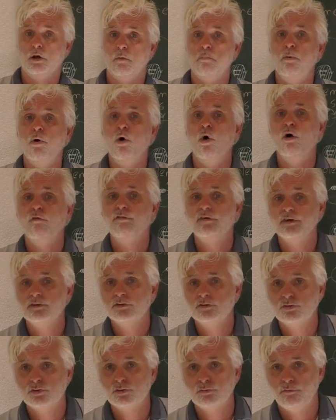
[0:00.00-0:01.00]
a perfect
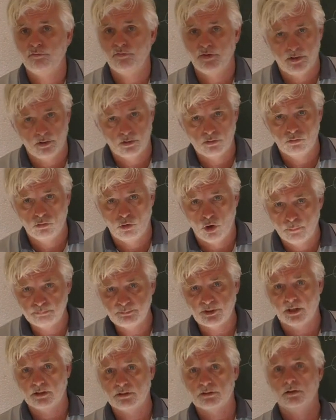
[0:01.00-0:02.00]
spherical
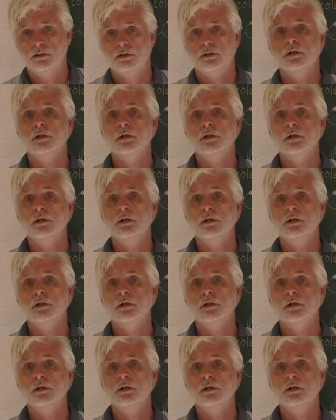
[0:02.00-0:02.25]
object.